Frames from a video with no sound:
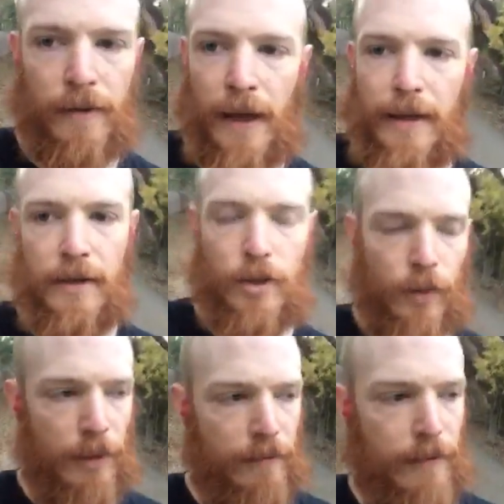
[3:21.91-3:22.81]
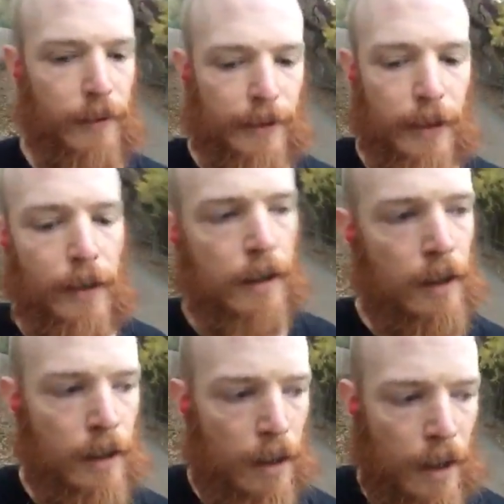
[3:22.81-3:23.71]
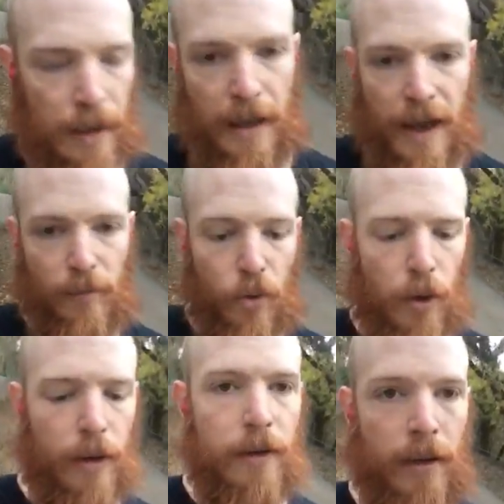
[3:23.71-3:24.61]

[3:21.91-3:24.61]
that intuitive feeling a lot more,